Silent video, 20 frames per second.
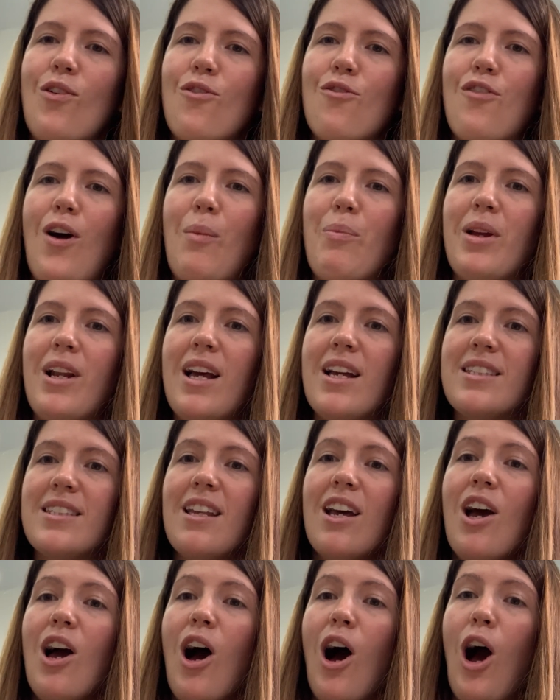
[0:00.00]
Fabulous.
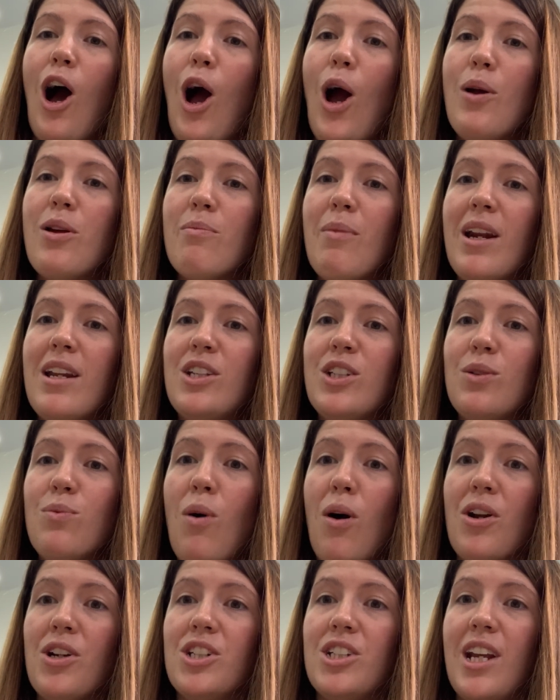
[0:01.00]
I hope you managed to
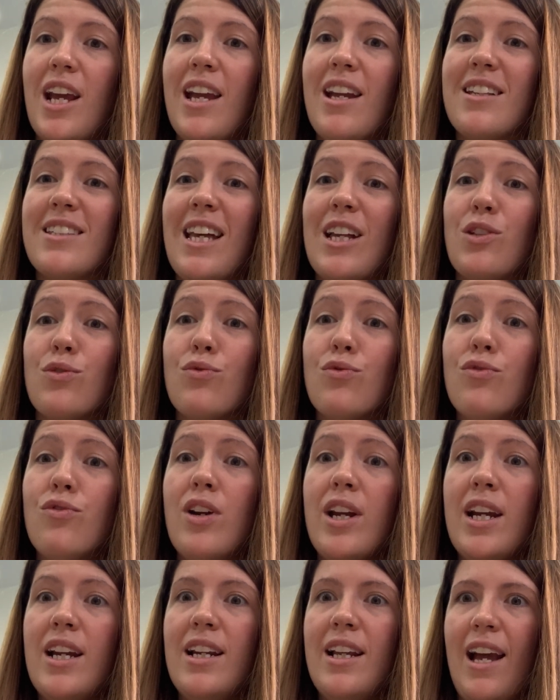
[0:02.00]
watch it because that's
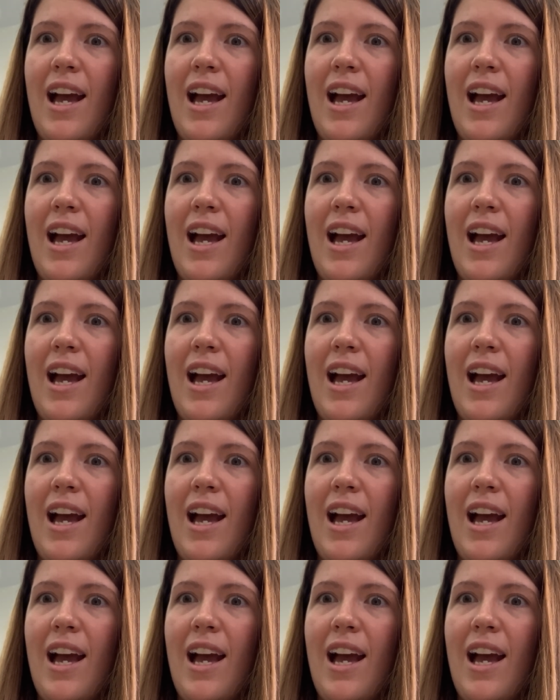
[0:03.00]
really